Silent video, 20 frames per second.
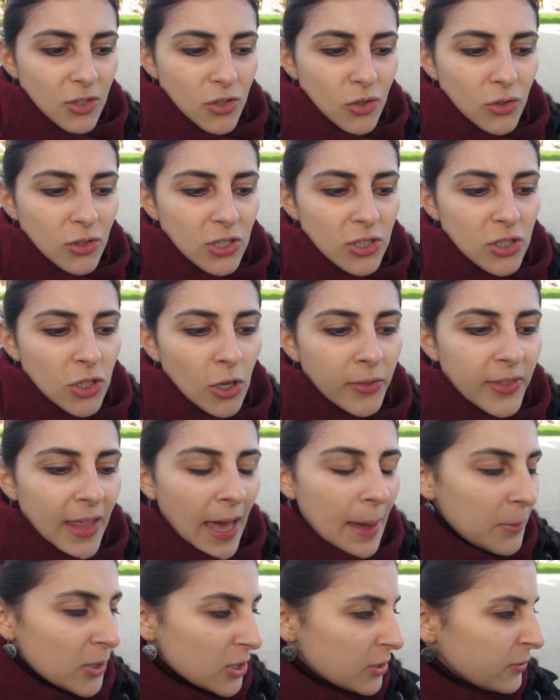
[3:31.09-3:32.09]
So there's not
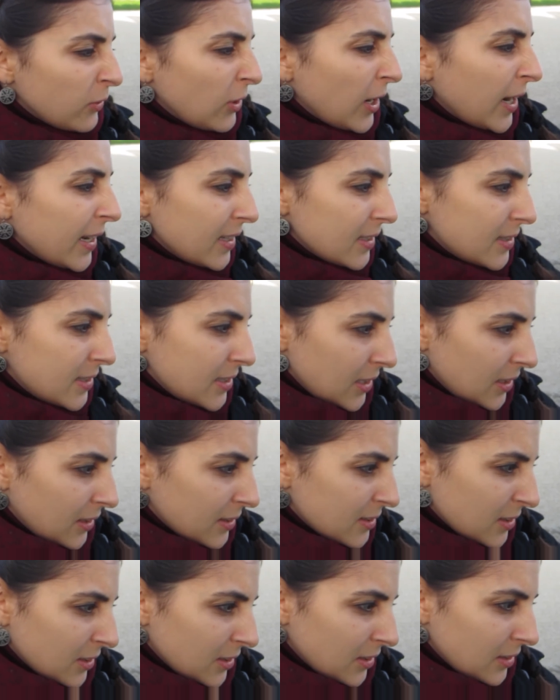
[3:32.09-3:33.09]
that much variety,
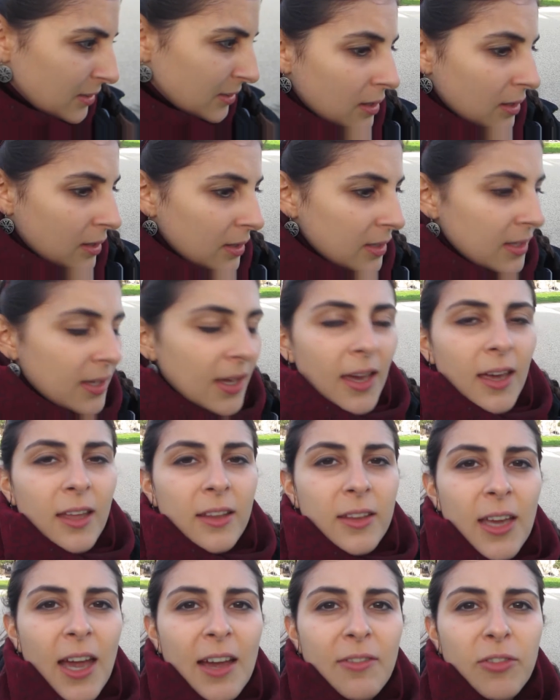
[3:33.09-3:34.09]
is there?
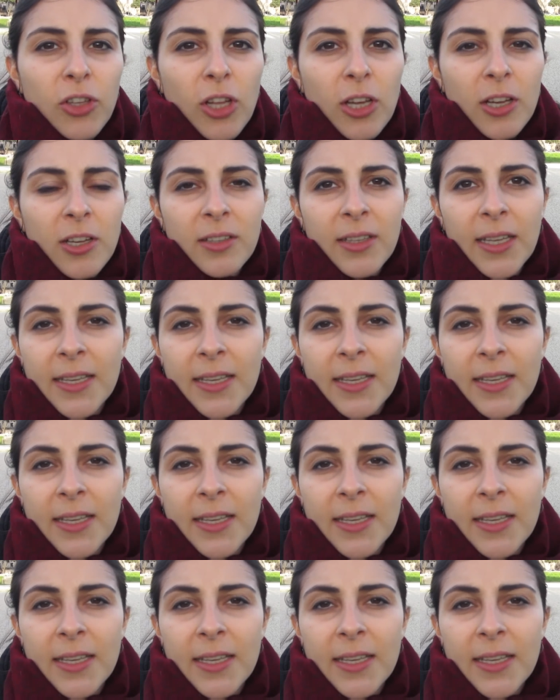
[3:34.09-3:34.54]
Yeah, they have a lot of